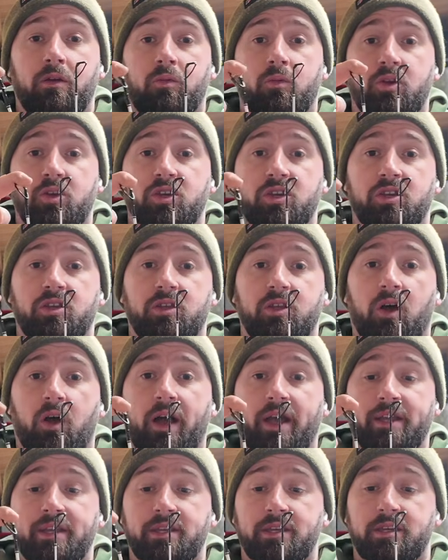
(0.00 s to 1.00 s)
which is
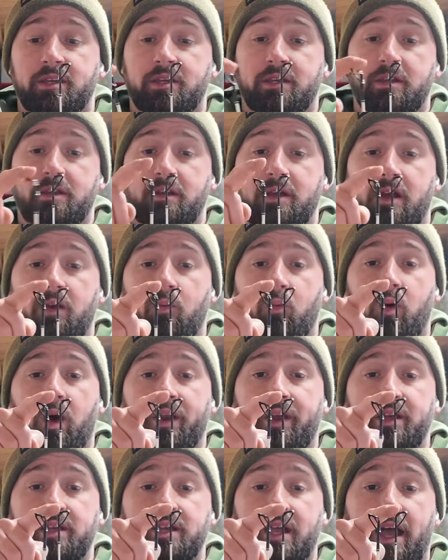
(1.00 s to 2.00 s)
nice, and
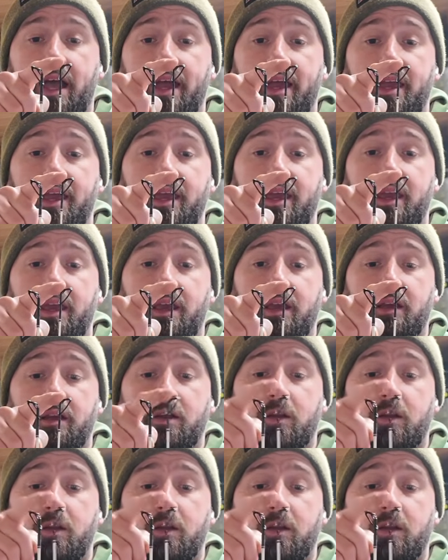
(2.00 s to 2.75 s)
one is a